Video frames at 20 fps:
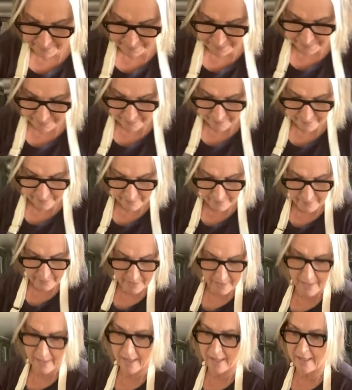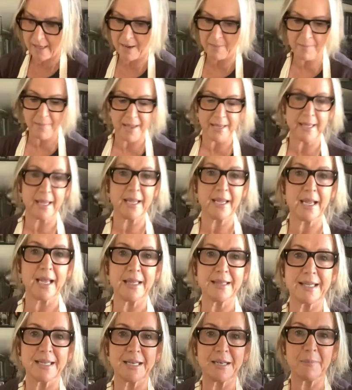And I'm making
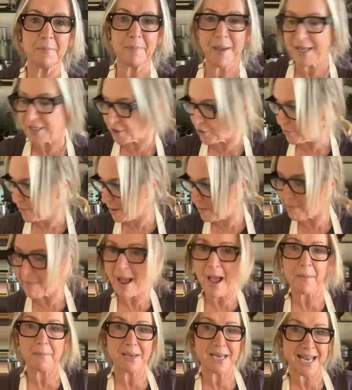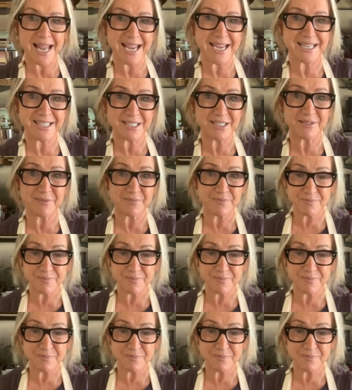a little buttery marmalade